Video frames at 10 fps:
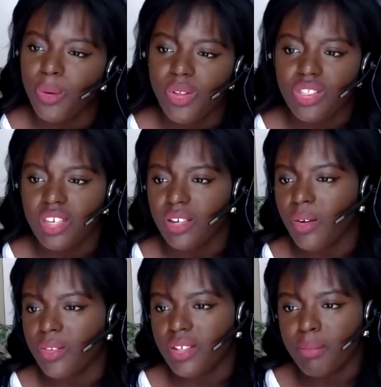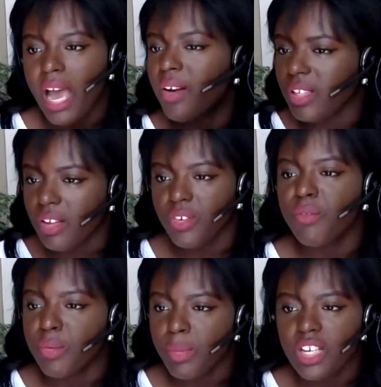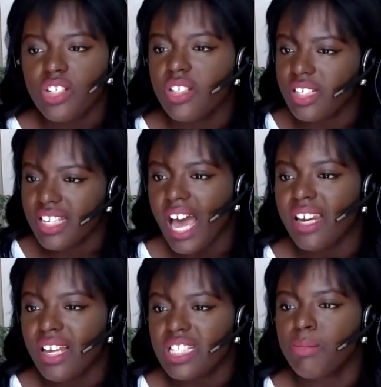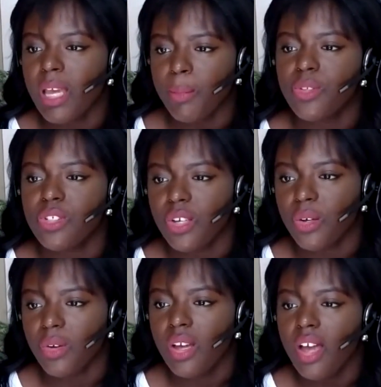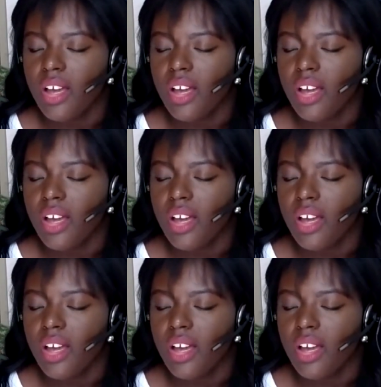both, the macro level information and data to be able to